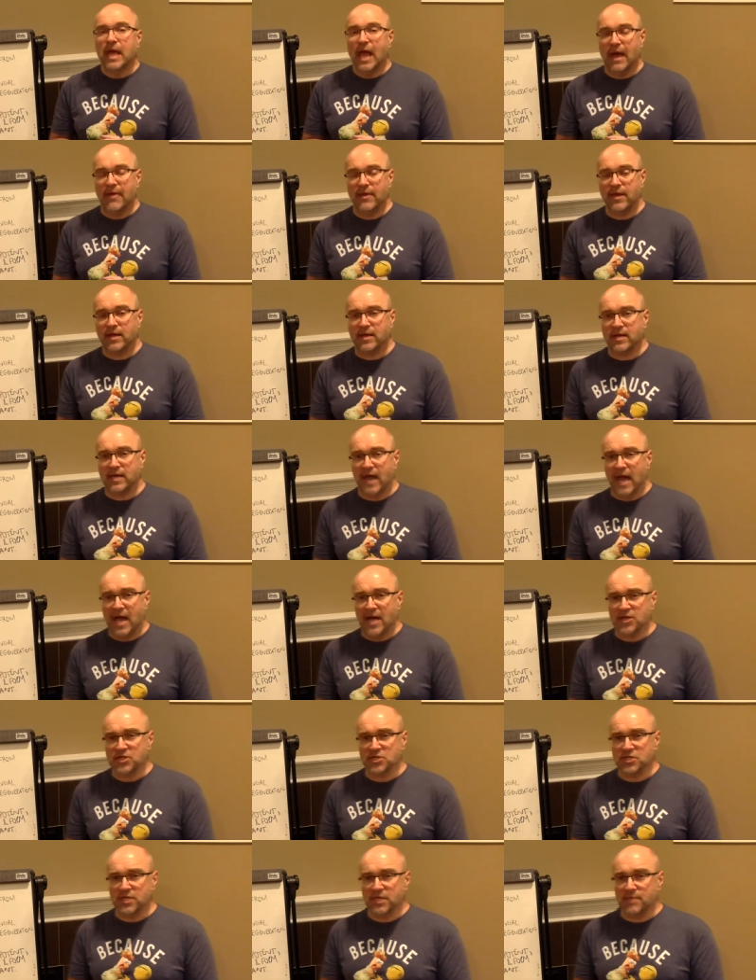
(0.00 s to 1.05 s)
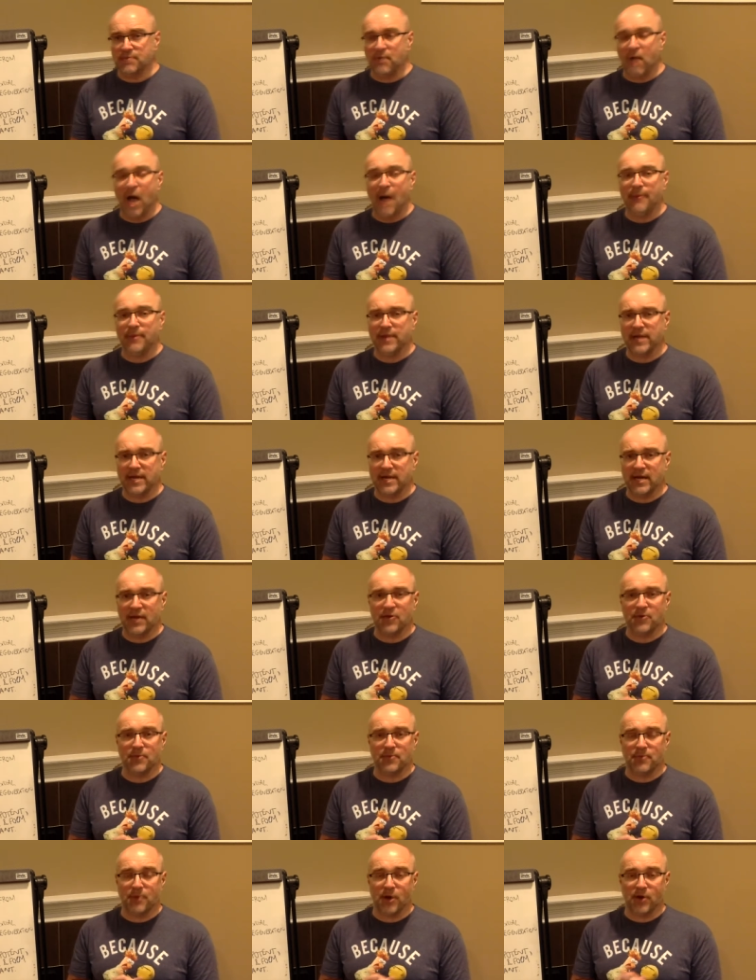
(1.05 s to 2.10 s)
and then can actually populate in
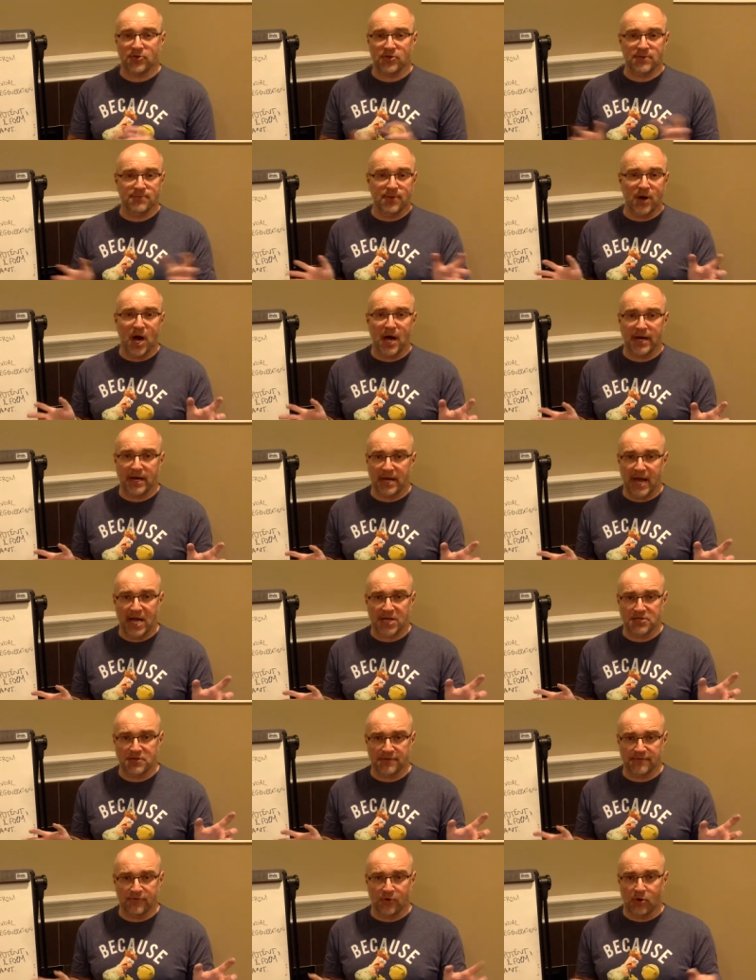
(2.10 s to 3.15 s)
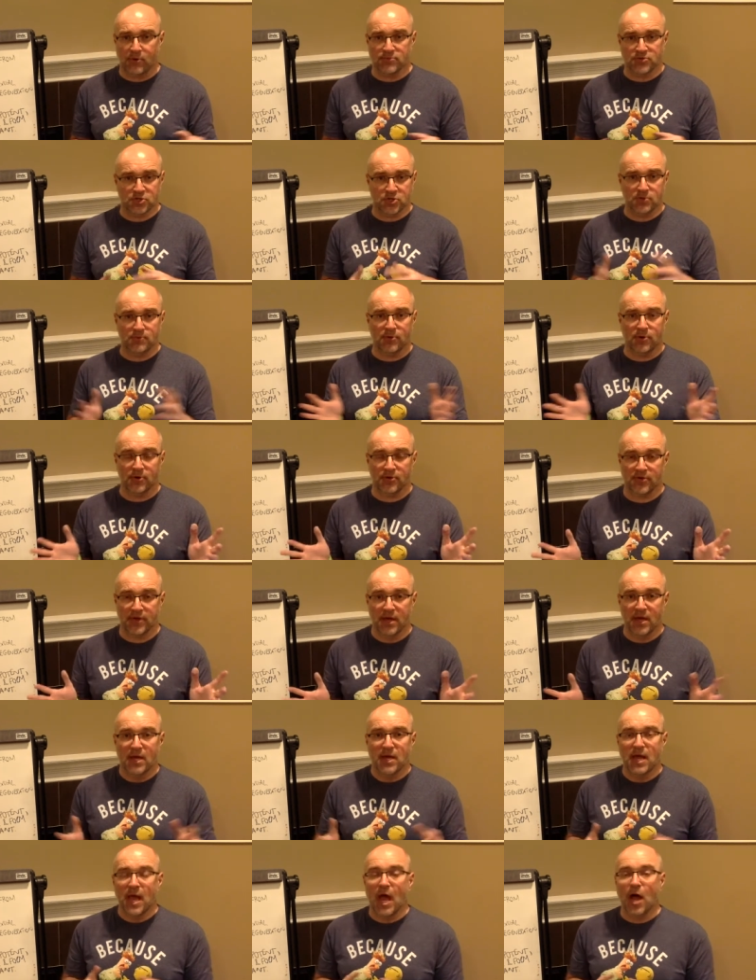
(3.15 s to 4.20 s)
other parts of the body and actually form tumors
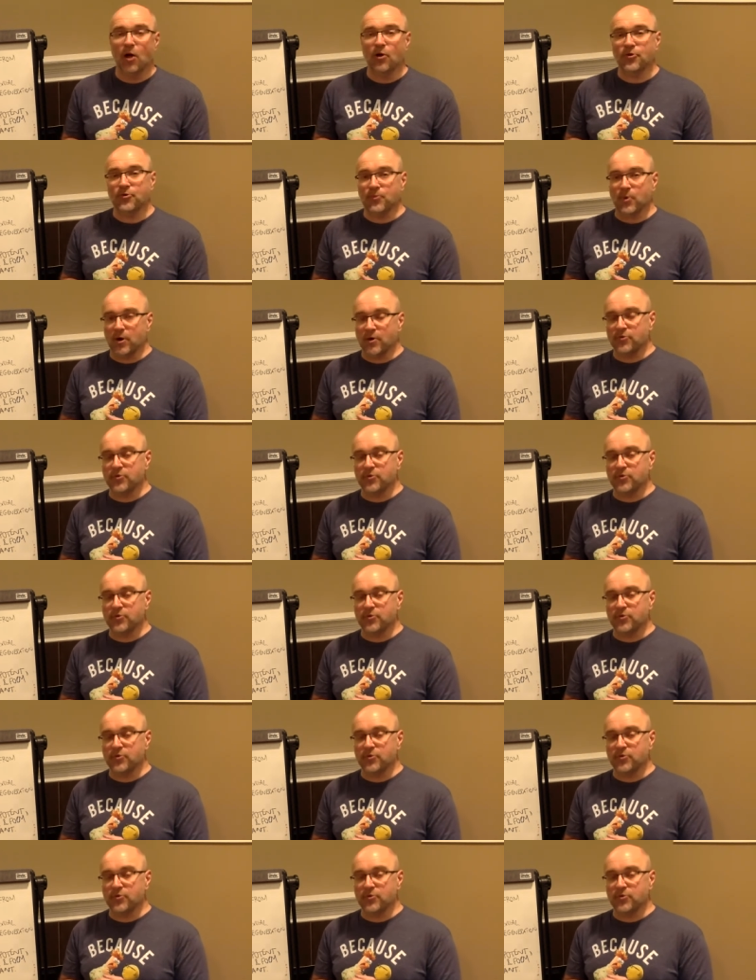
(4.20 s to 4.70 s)
elsewhere.